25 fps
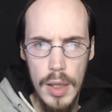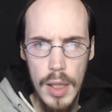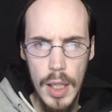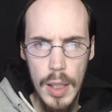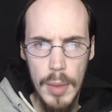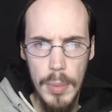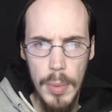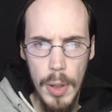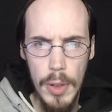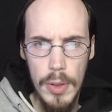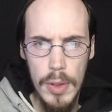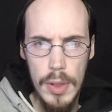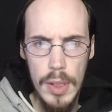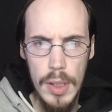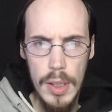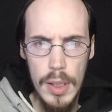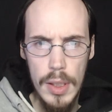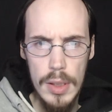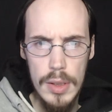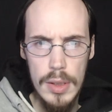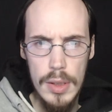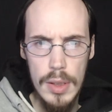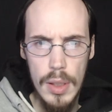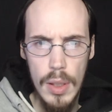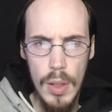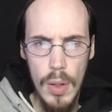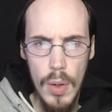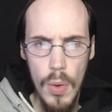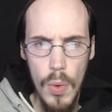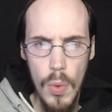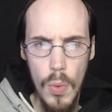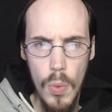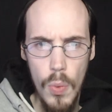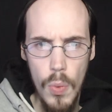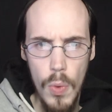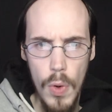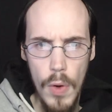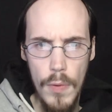Think about this.
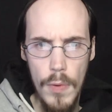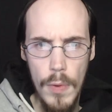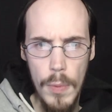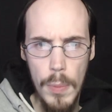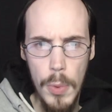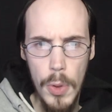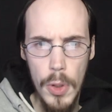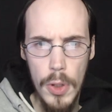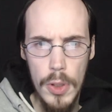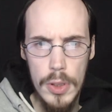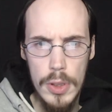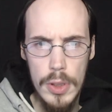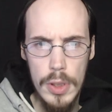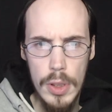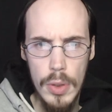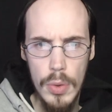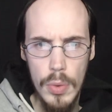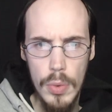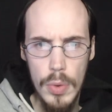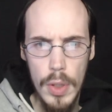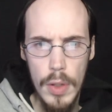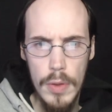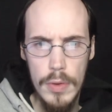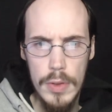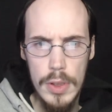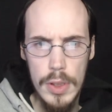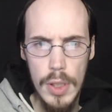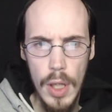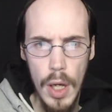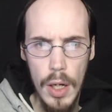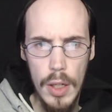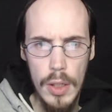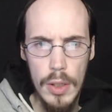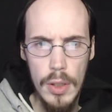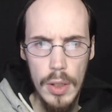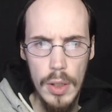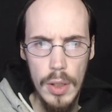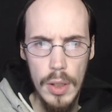What if a person who loves
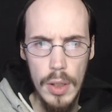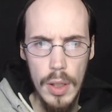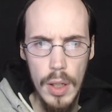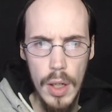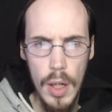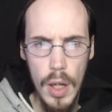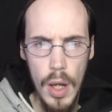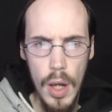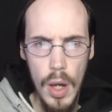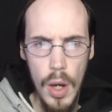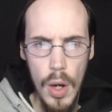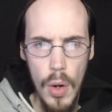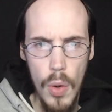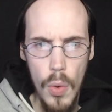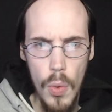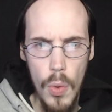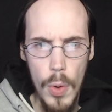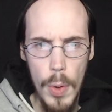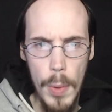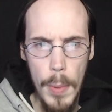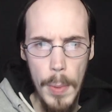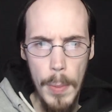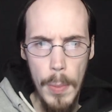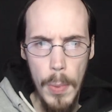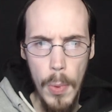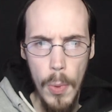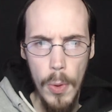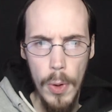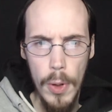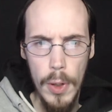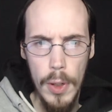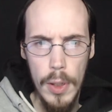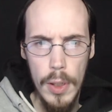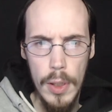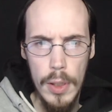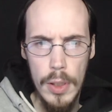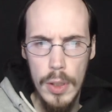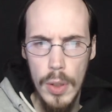soccer were to be born
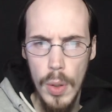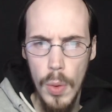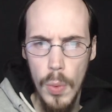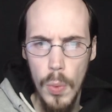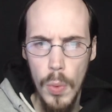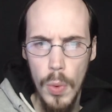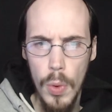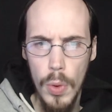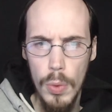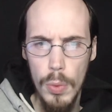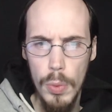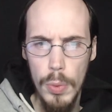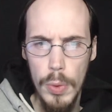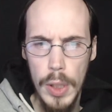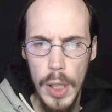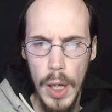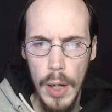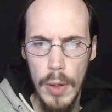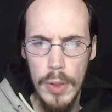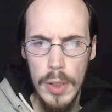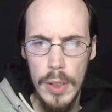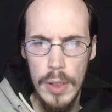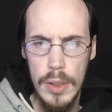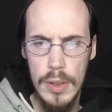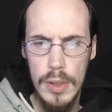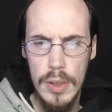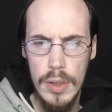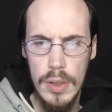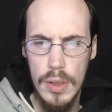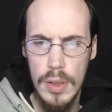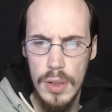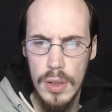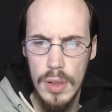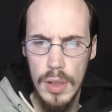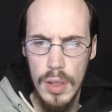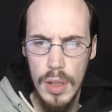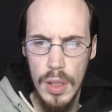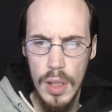into a world without it?
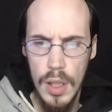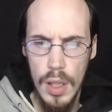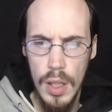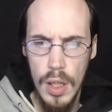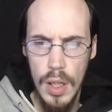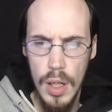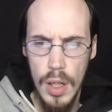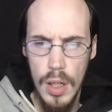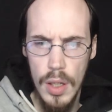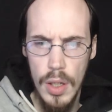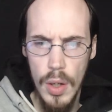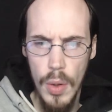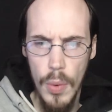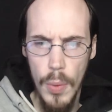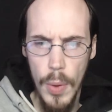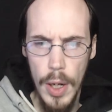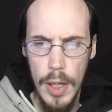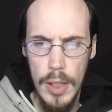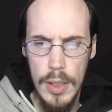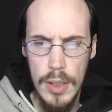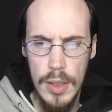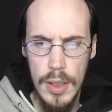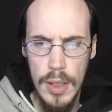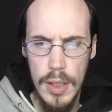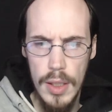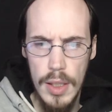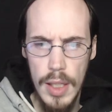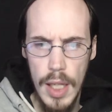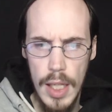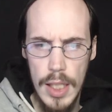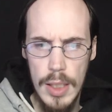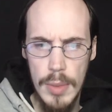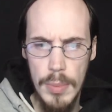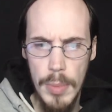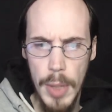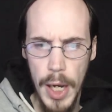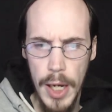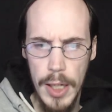No, wait. That's
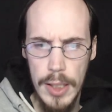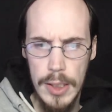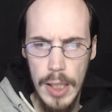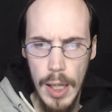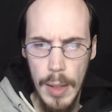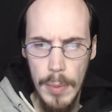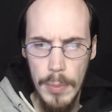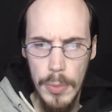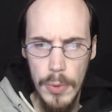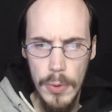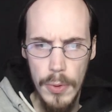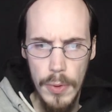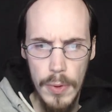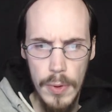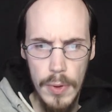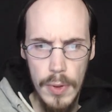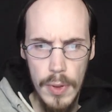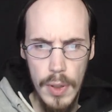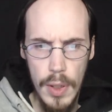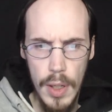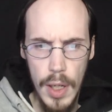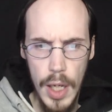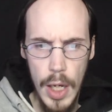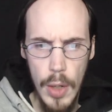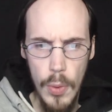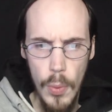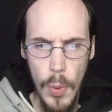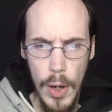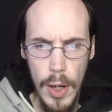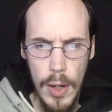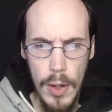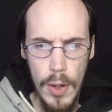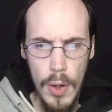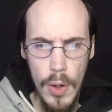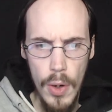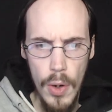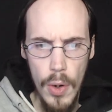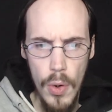a bad example. Anyway,
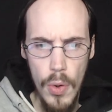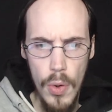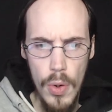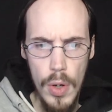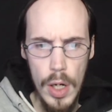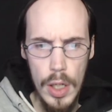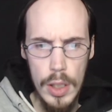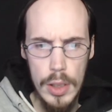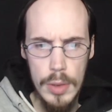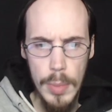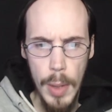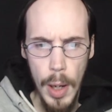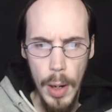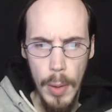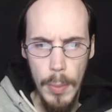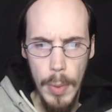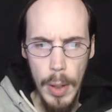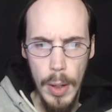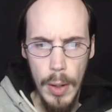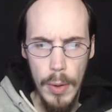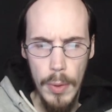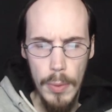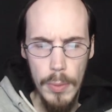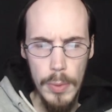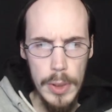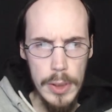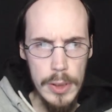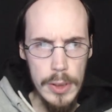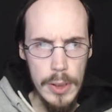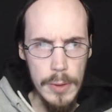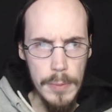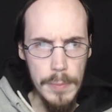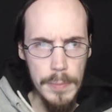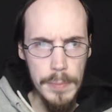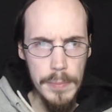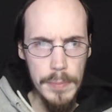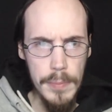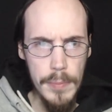who cares about my
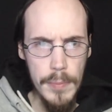reason?